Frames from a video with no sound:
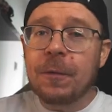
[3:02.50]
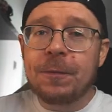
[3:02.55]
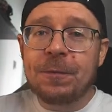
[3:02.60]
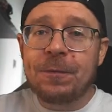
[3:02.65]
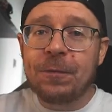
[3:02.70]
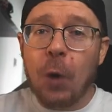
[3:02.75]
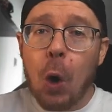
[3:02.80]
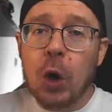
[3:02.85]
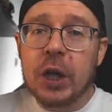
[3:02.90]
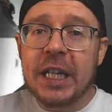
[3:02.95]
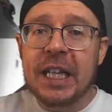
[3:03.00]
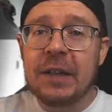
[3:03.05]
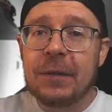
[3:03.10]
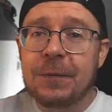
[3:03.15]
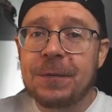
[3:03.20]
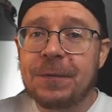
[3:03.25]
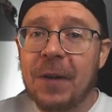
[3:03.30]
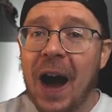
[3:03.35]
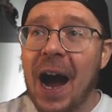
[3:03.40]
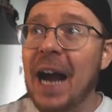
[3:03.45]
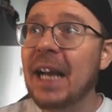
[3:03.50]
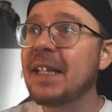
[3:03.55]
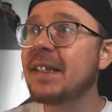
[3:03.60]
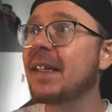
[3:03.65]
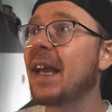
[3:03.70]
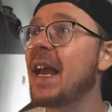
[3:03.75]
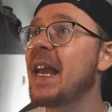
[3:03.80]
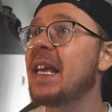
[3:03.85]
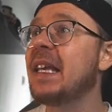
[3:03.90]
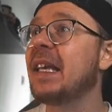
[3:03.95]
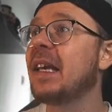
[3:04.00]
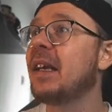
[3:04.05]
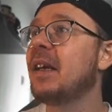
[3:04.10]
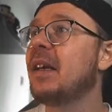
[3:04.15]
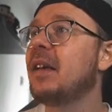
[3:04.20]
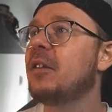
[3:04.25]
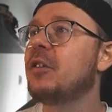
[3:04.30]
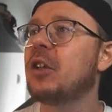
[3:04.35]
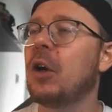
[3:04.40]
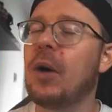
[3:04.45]
fucking fight day.
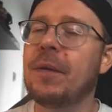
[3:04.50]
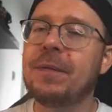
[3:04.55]
So I